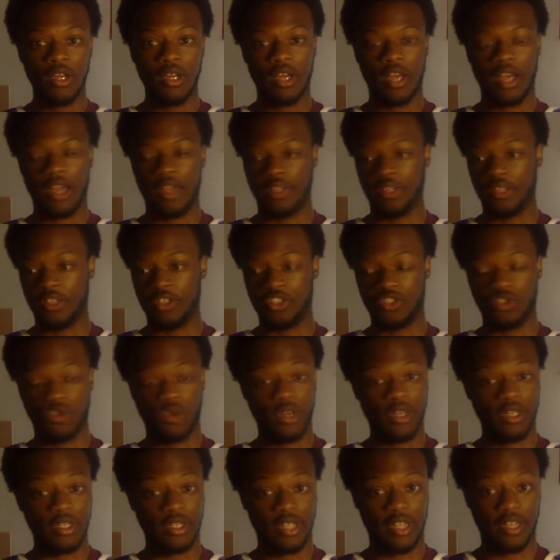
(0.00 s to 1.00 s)
I
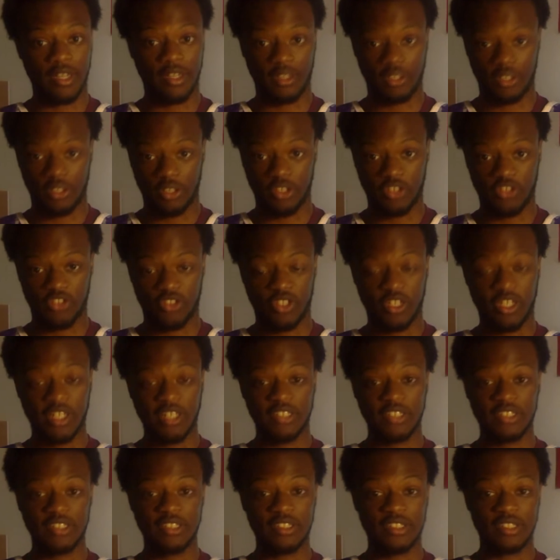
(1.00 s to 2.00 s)
enjoyed a lot of the
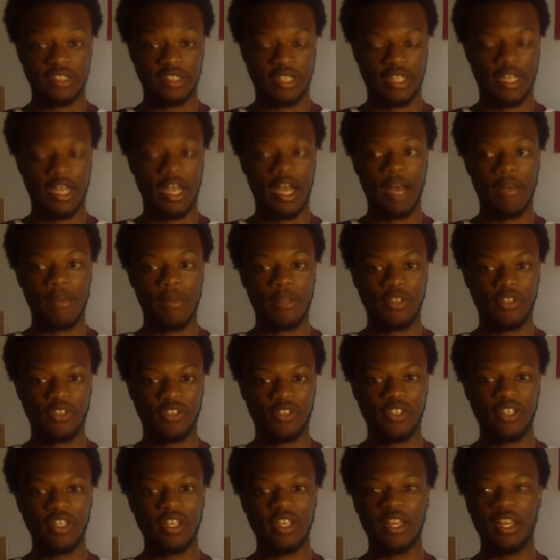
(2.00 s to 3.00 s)
discussions in the
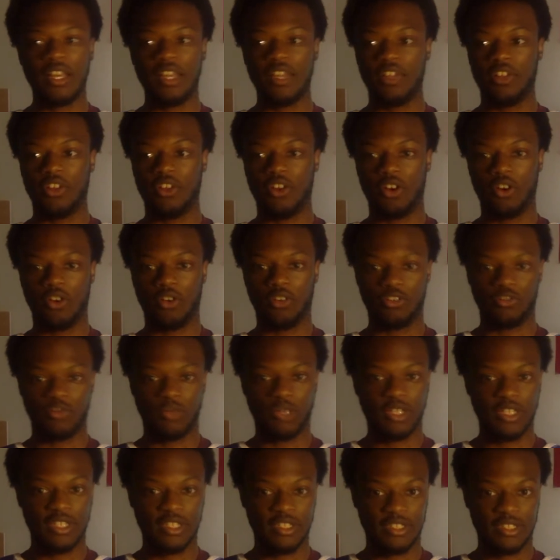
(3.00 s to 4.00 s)
comments, you know, as
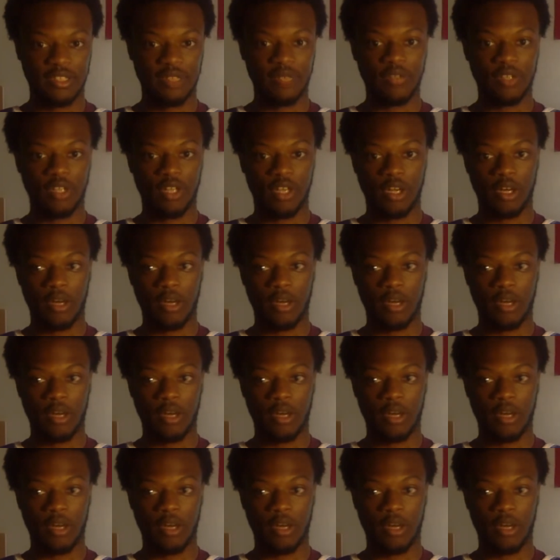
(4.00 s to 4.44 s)
well as even,